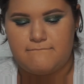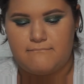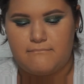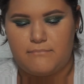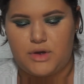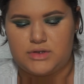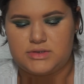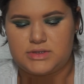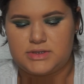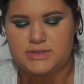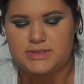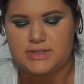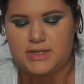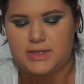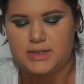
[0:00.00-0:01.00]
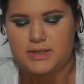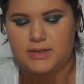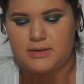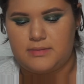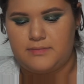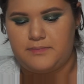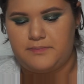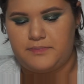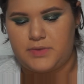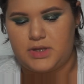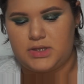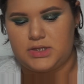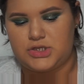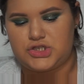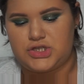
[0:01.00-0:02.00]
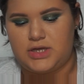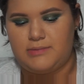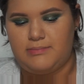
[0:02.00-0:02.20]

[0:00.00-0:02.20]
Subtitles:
bronzer stick in the shade